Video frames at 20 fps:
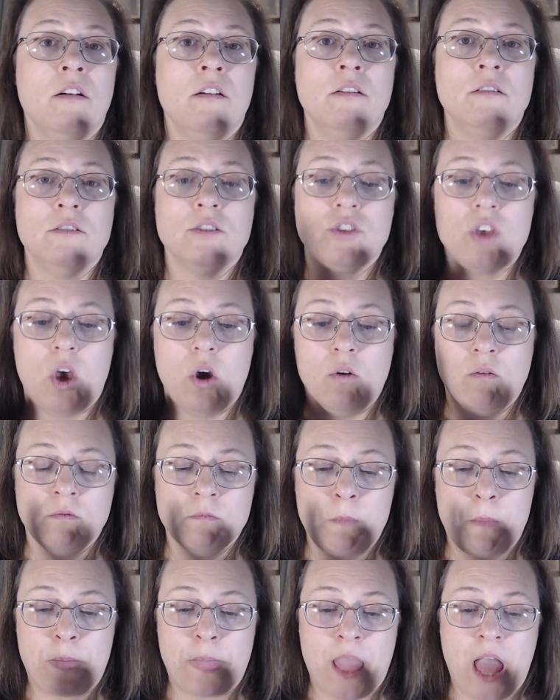So,
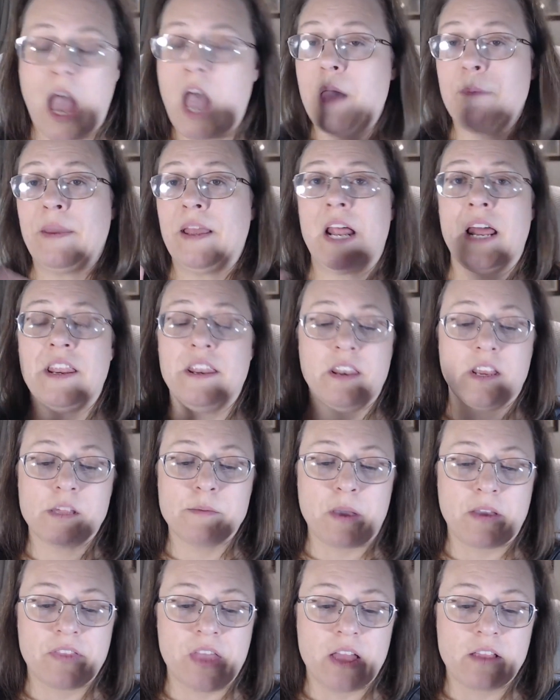I mean, I didn't
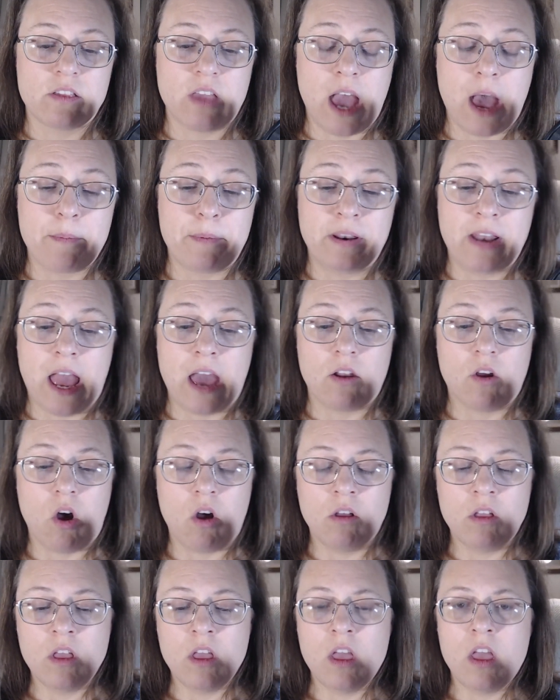expect that to happen at
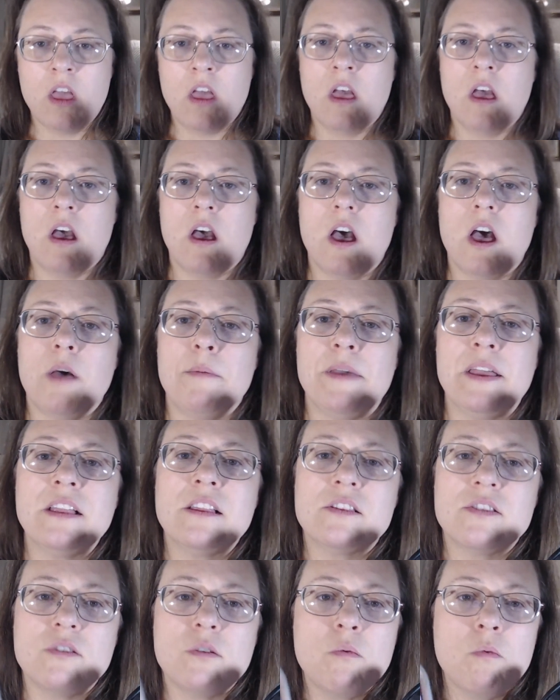all.
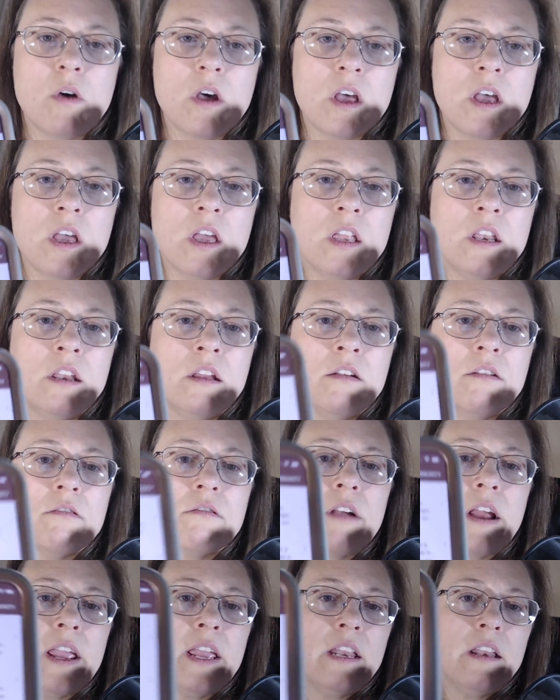It's the one
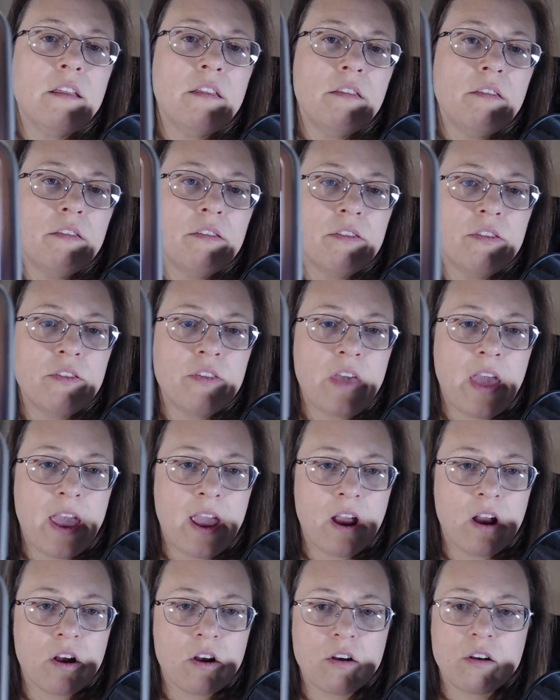right
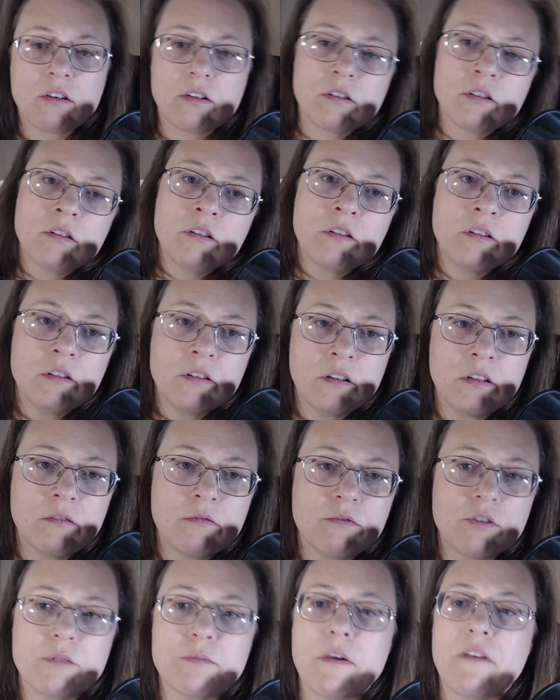there.
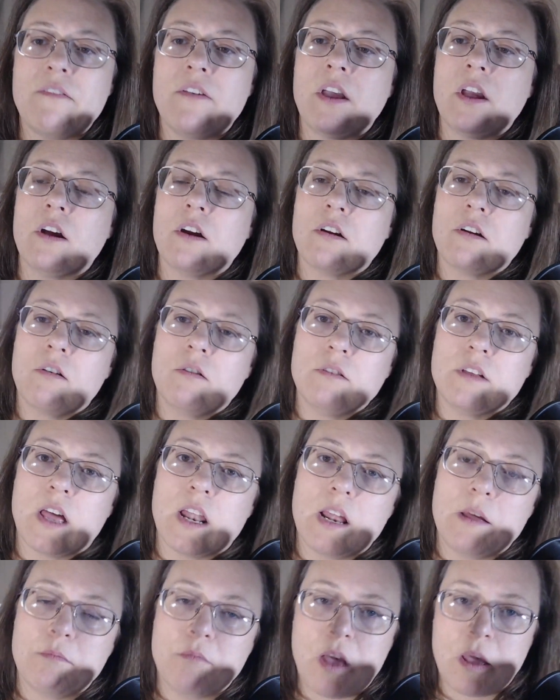Where's my finger? Hold
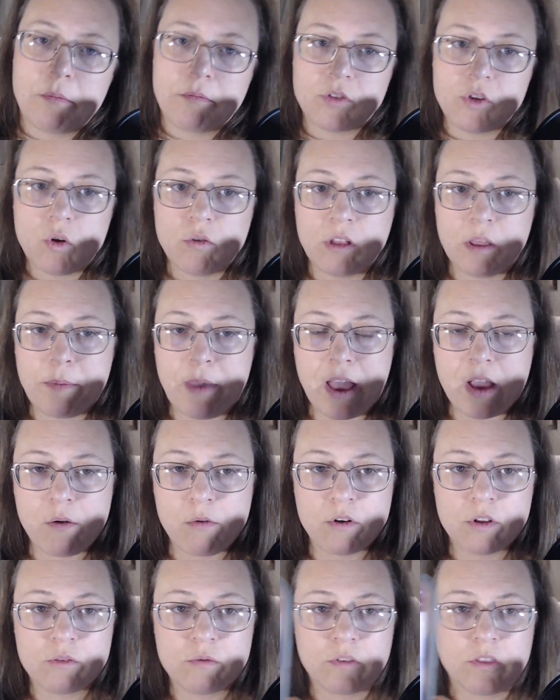on, I'm totally
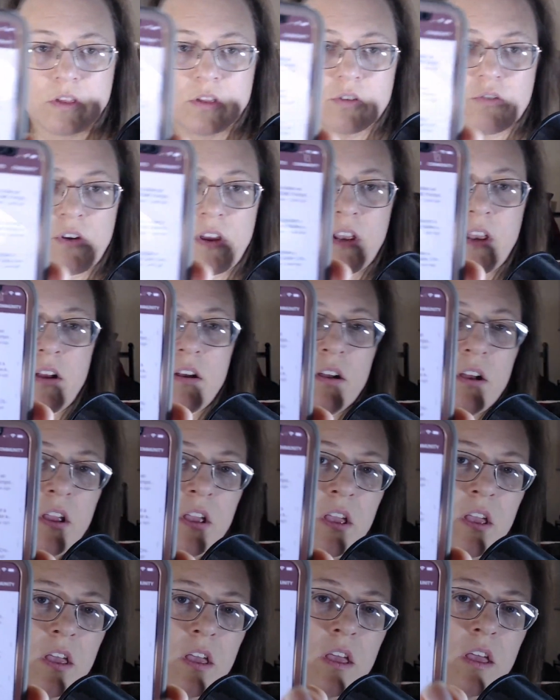backwards with the screen here.
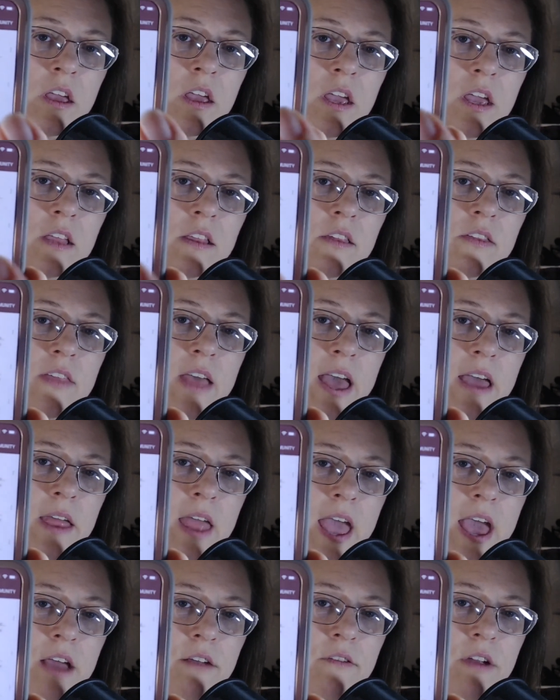It's that
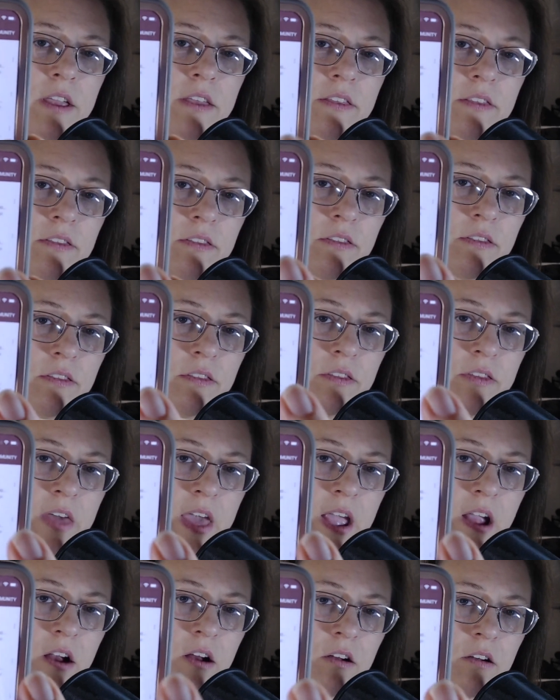hat right
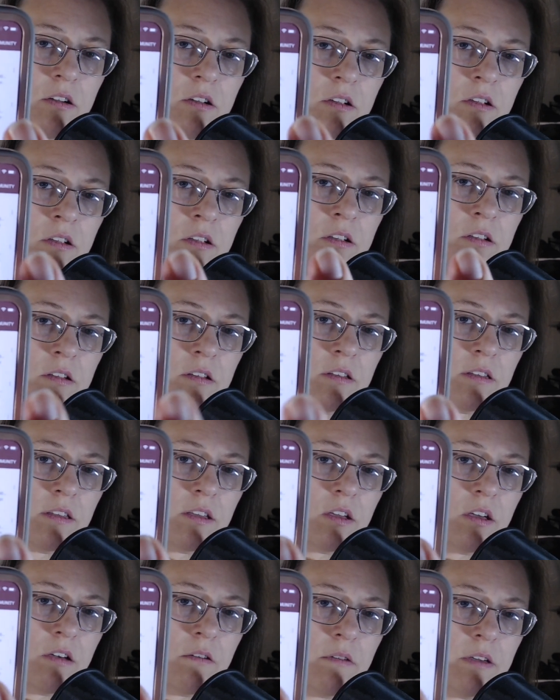there.
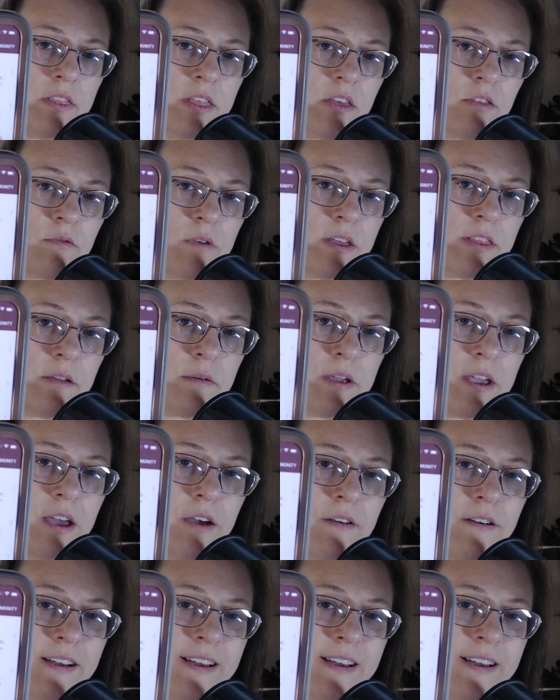Going the other way. There we go.